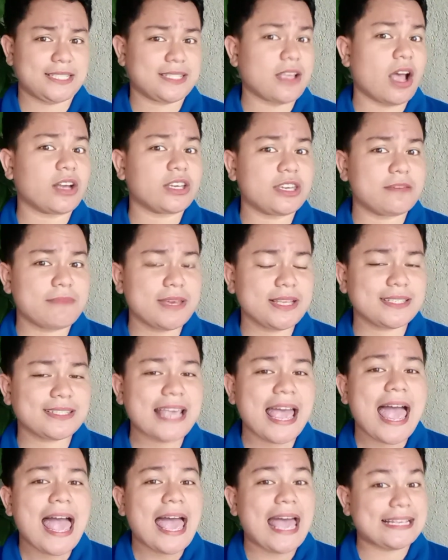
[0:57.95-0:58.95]

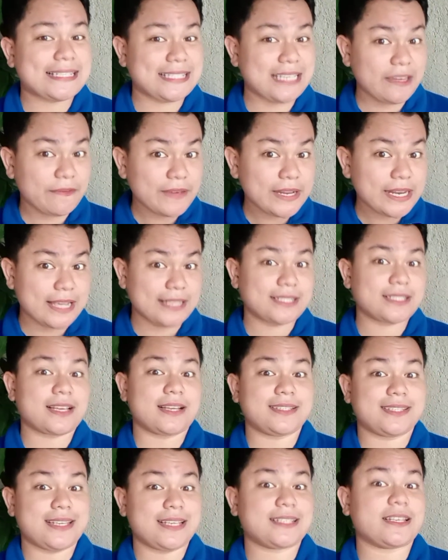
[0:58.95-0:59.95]
Documents as evidence
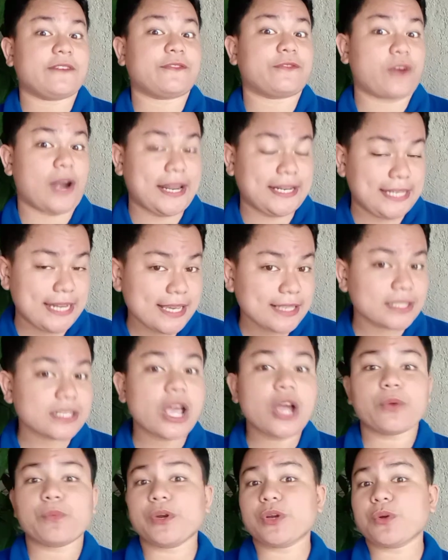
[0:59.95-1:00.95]
consist of writings,
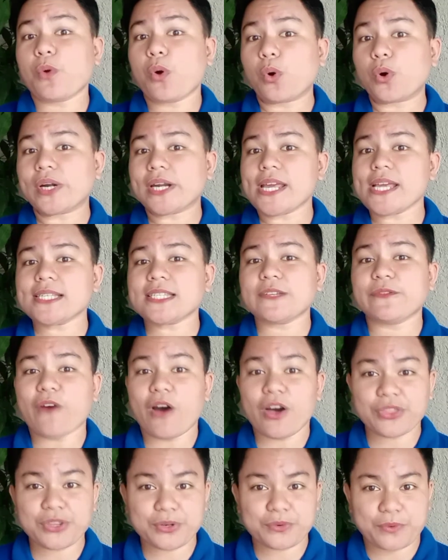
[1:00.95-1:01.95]
recordings,
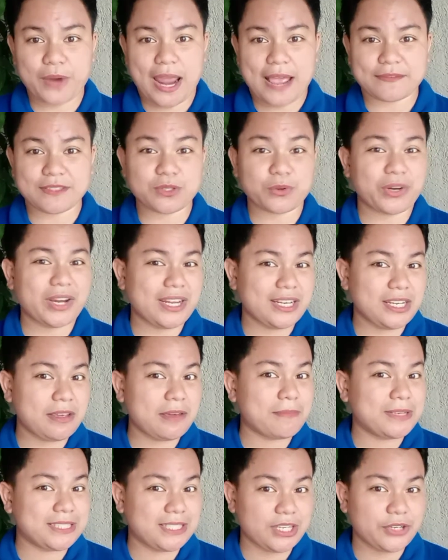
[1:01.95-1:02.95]
photographs, or any
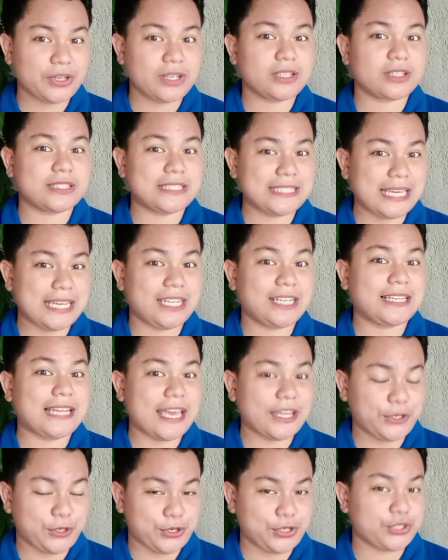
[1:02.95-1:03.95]
material containing
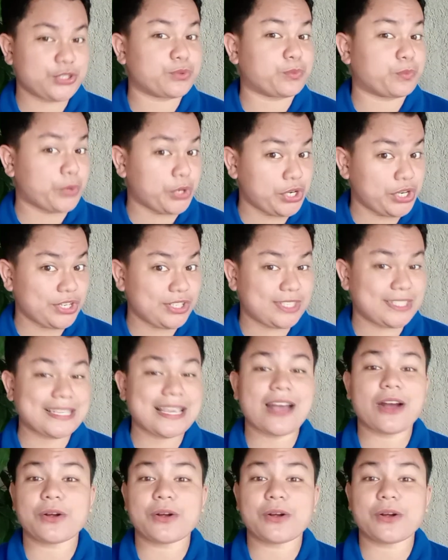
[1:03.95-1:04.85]
letters, words,